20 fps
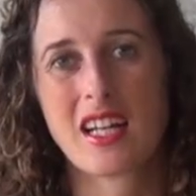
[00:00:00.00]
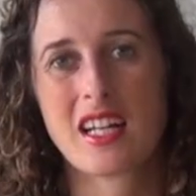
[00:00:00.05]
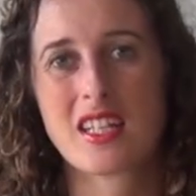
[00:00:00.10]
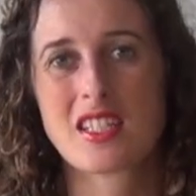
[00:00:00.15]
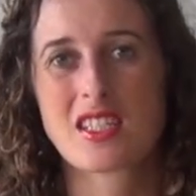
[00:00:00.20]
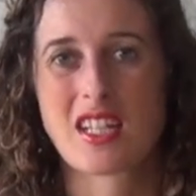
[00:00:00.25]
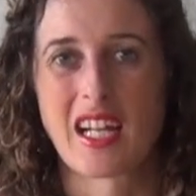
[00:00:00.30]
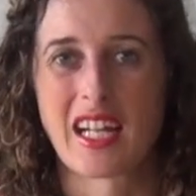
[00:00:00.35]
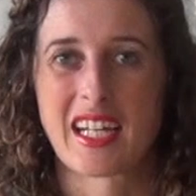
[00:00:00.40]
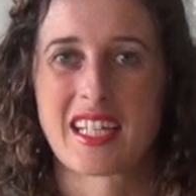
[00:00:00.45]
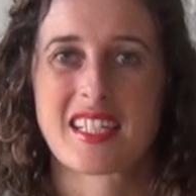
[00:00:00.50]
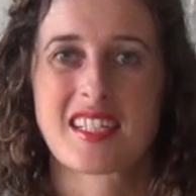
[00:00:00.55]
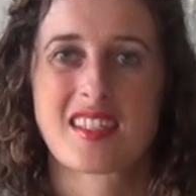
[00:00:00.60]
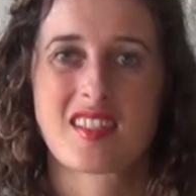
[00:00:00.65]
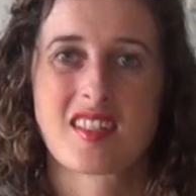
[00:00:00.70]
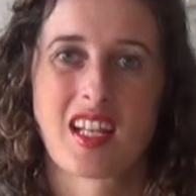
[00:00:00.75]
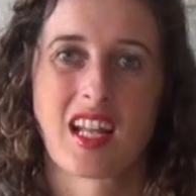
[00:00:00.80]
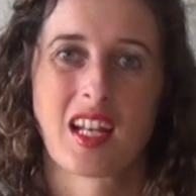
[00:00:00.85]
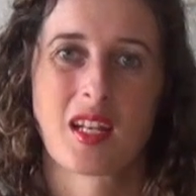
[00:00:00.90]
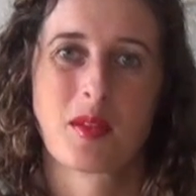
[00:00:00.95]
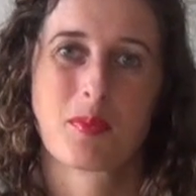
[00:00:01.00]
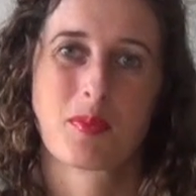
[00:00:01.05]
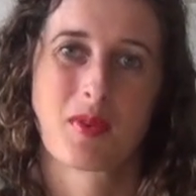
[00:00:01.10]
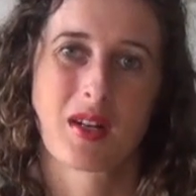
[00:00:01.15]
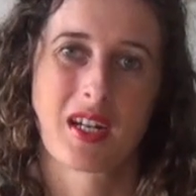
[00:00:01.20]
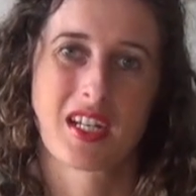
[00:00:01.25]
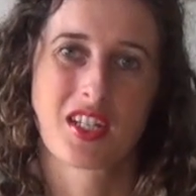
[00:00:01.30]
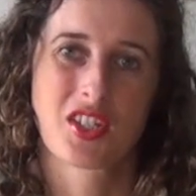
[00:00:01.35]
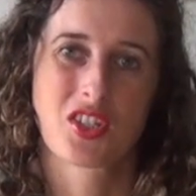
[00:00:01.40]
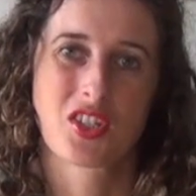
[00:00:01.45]
It's like a
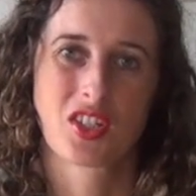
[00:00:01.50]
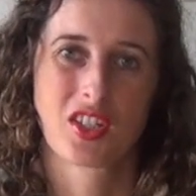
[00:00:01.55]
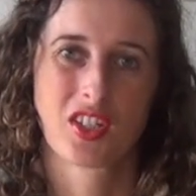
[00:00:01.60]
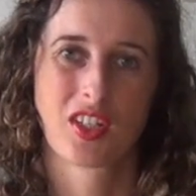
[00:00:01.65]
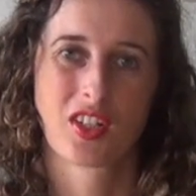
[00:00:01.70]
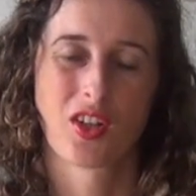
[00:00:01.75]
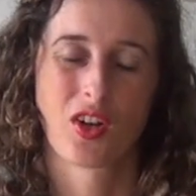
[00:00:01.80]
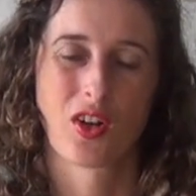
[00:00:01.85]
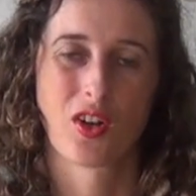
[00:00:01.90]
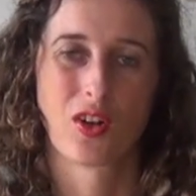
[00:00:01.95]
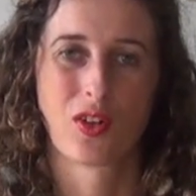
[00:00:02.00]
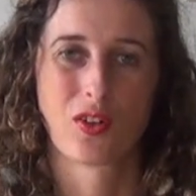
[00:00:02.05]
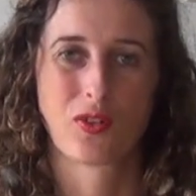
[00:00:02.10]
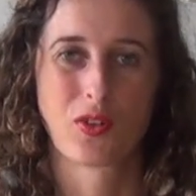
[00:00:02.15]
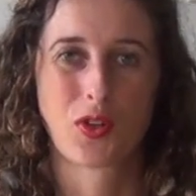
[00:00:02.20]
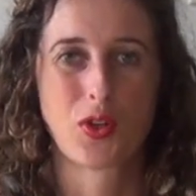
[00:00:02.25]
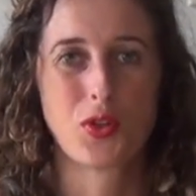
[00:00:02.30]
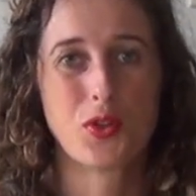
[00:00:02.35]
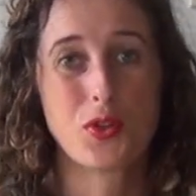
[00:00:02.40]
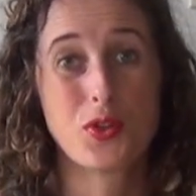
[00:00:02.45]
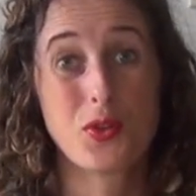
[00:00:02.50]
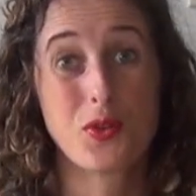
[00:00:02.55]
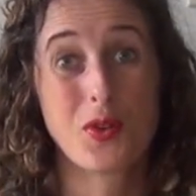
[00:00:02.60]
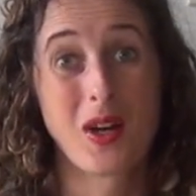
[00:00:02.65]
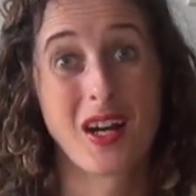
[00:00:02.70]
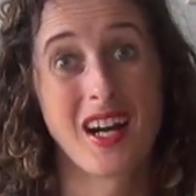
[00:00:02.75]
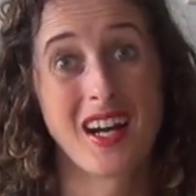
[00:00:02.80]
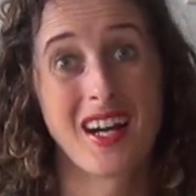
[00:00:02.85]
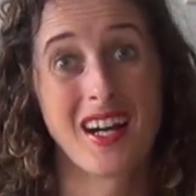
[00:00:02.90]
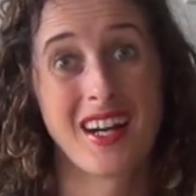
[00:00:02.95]
celebration of who you
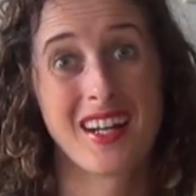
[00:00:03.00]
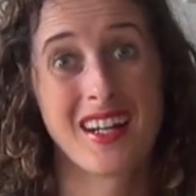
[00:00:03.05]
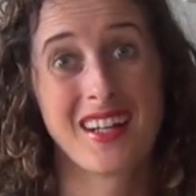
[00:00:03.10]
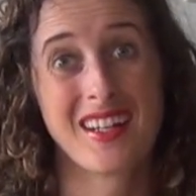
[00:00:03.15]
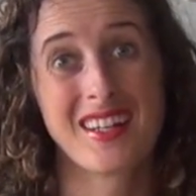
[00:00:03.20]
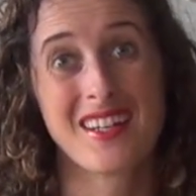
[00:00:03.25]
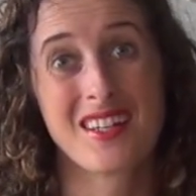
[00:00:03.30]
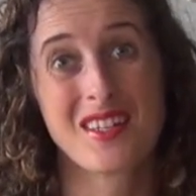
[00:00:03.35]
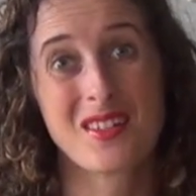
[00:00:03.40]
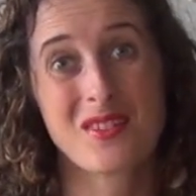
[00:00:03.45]
are.